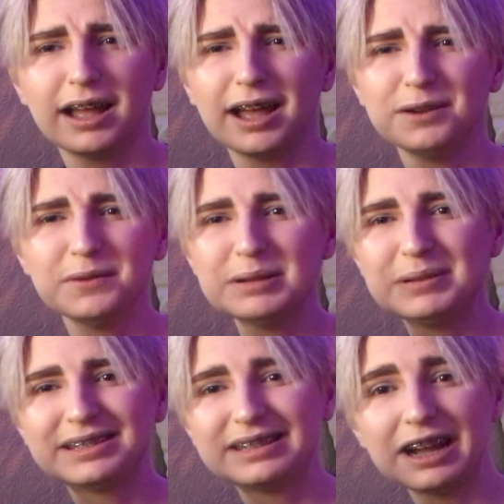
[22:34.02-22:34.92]
I don't want to
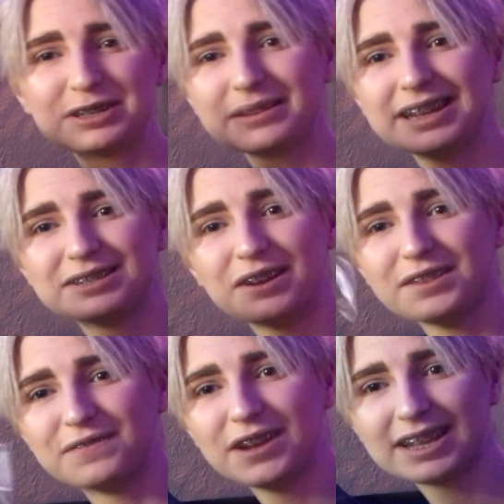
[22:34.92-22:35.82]
be sexualized
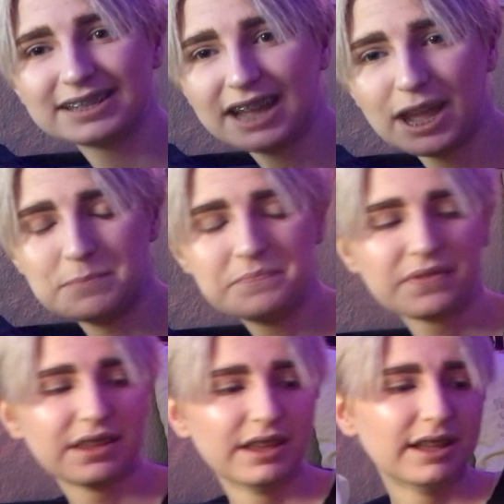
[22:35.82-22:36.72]
all the fucking time.
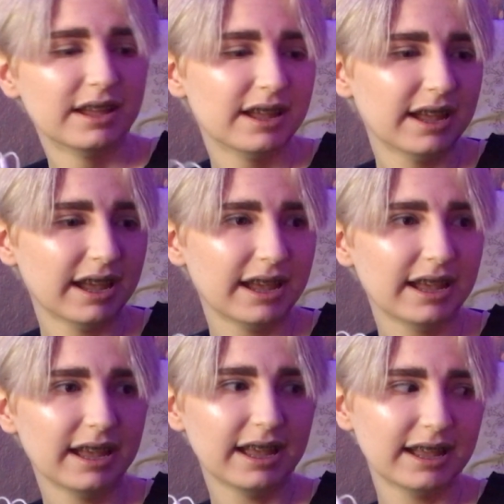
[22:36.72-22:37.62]

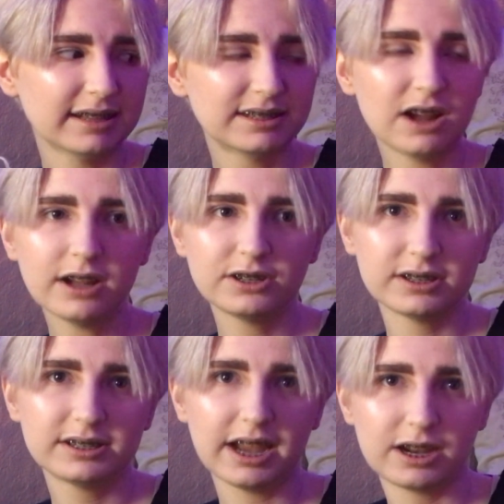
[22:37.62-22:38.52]
It's not
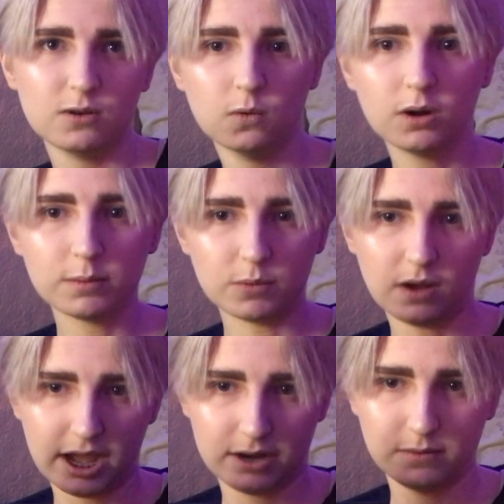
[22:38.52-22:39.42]
just like
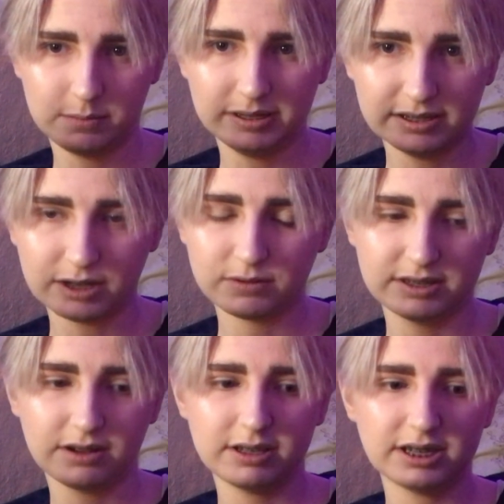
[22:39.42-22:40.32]
normal. I don't want to be
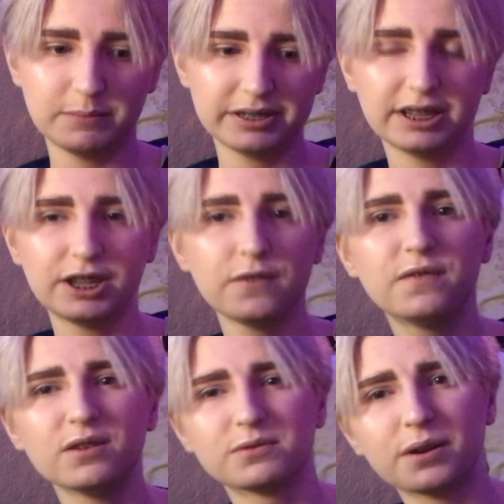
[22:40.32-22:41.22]
sexualized all the time. It's like you
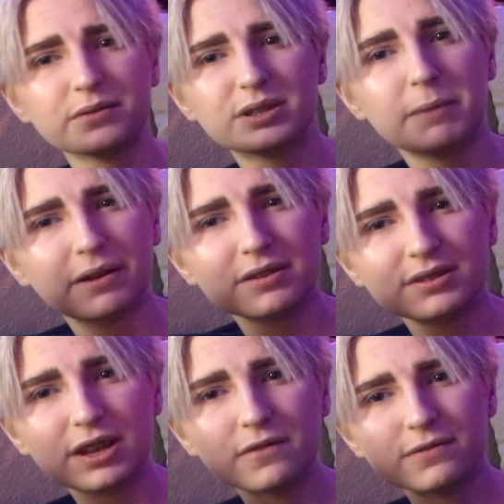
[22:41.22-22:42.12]
feel gross about
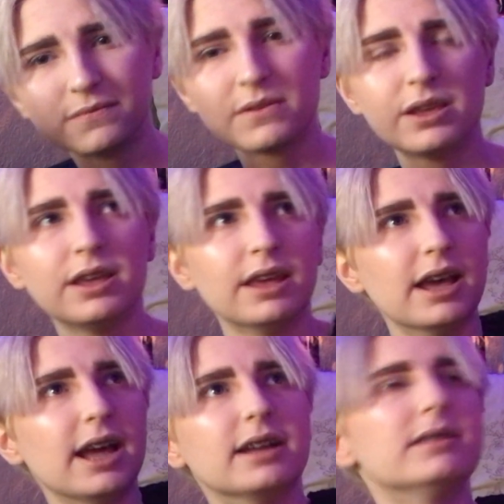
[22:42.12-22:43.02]
yourself.
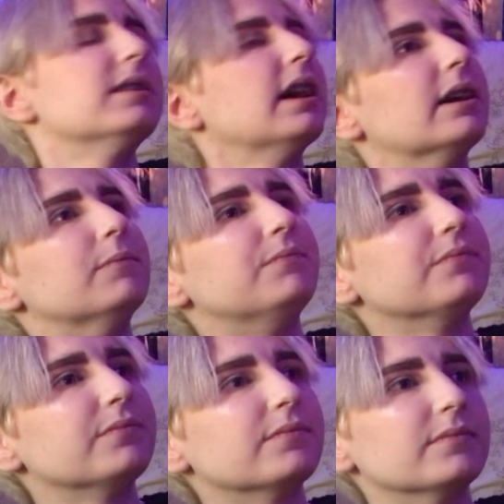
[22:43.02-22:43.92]
And um,
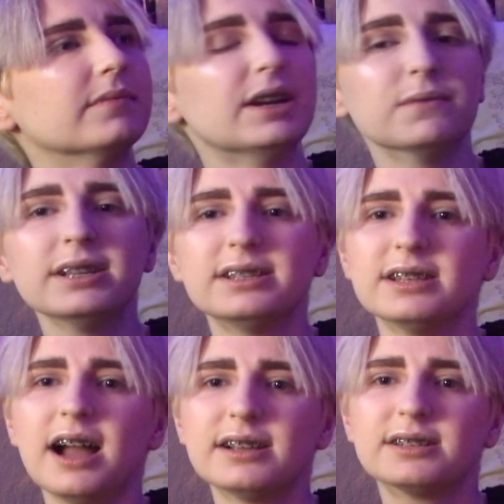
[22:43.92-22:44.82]
it really
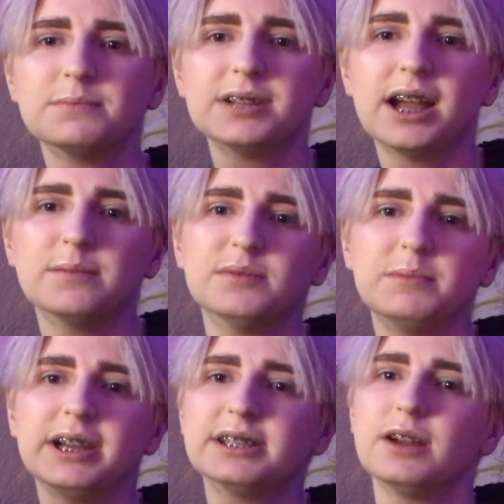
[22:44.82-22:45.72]
sucks sometimes
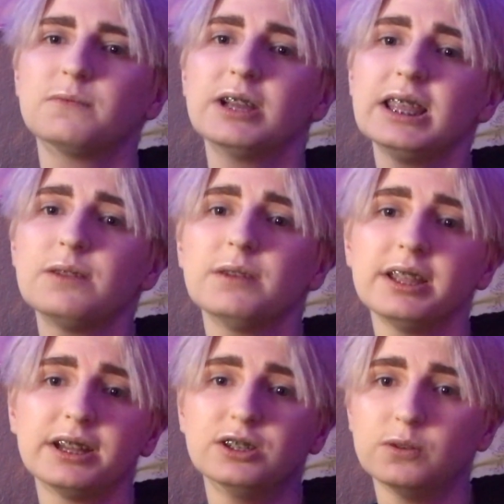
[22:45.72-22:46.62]
because I really,
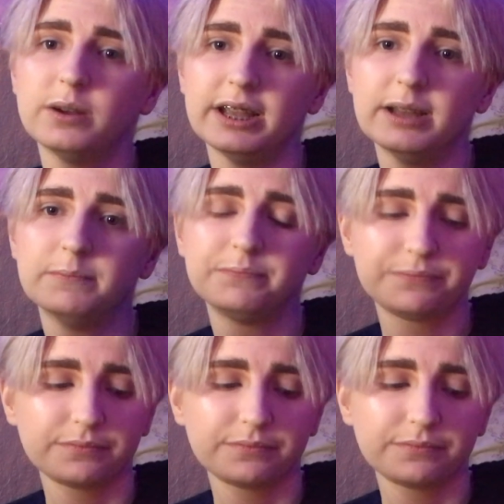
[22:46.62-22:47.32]
really enjoy it.